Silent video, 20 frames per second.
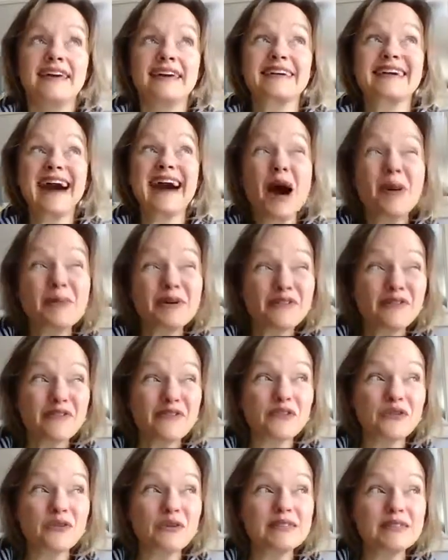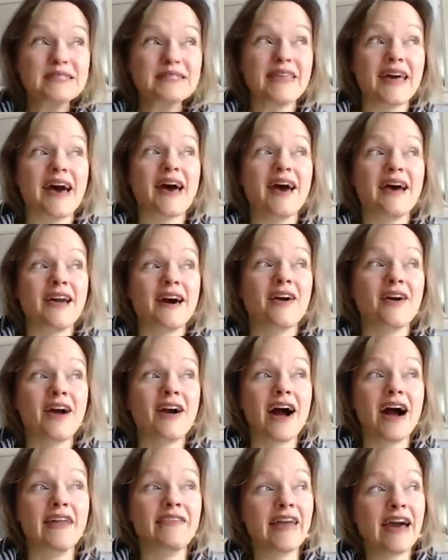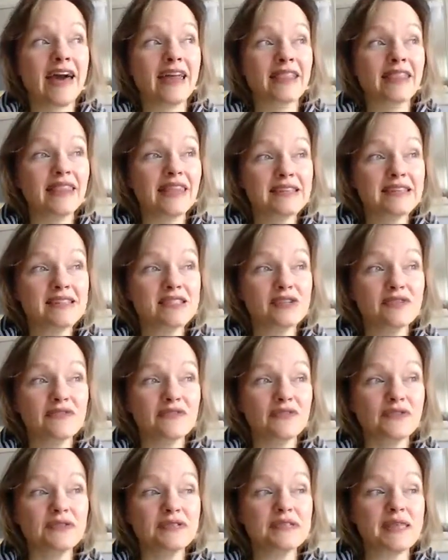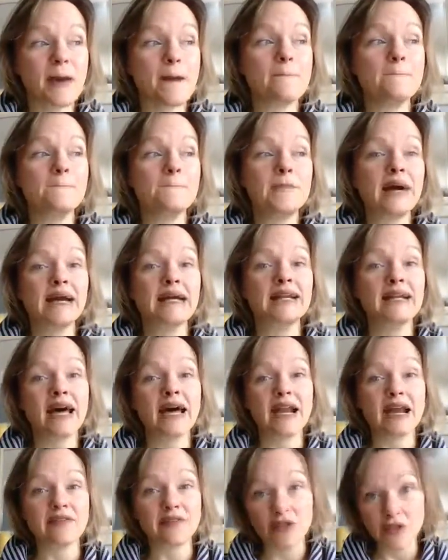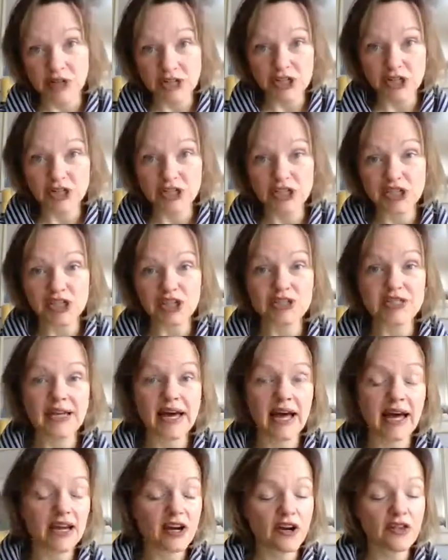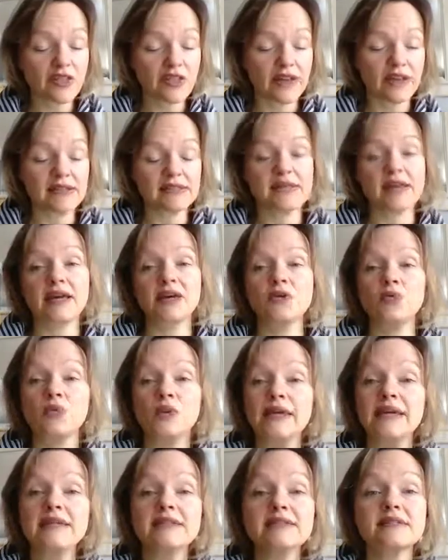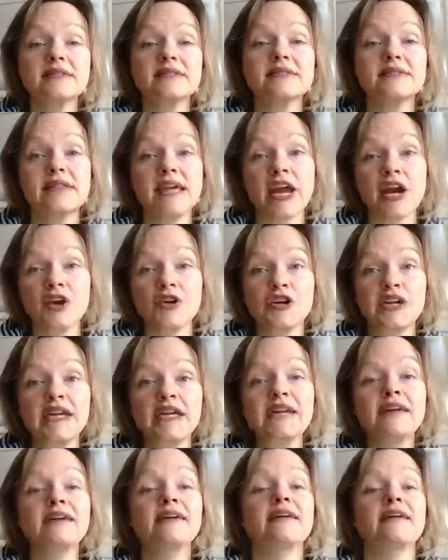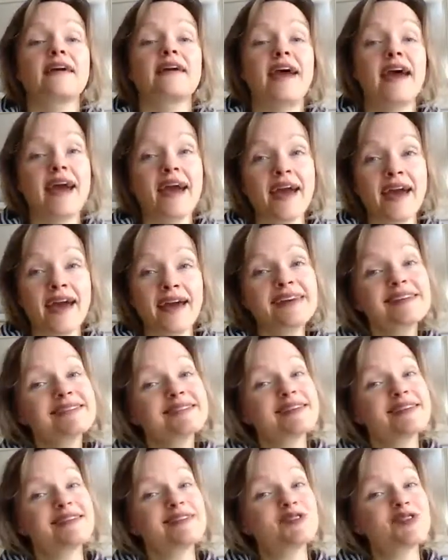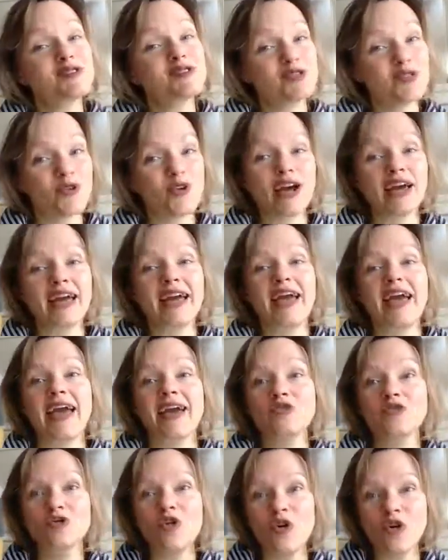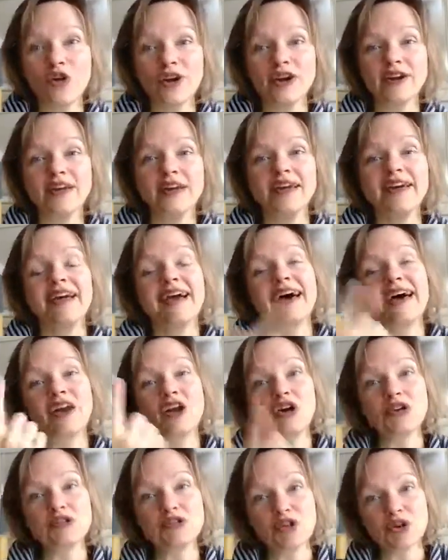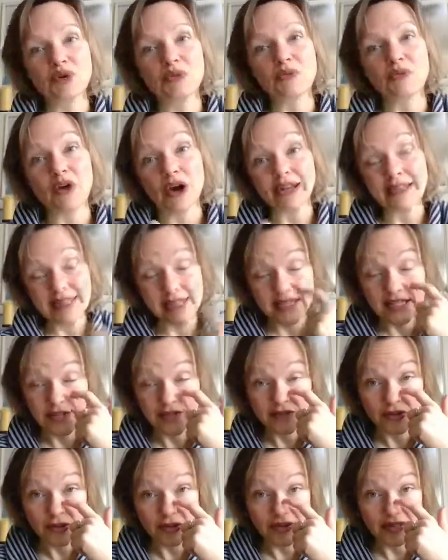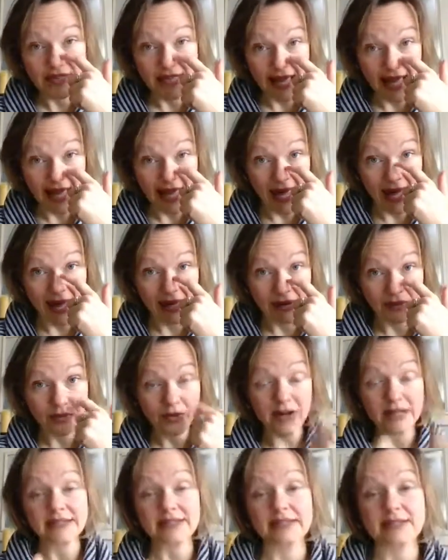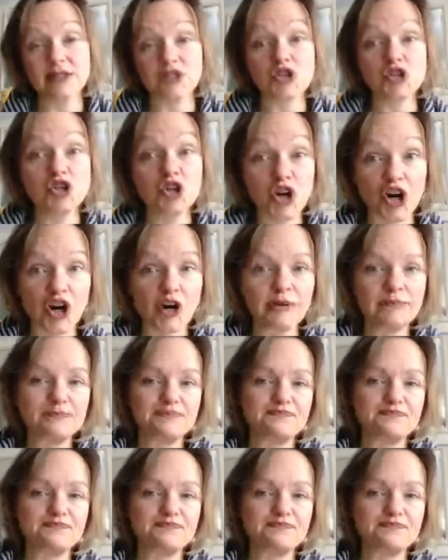Common foods that are on that list of foods that might not ever return to your diet are things like wheat, dairy, eggs, soy, and corn, and also processed foods and processed sugar.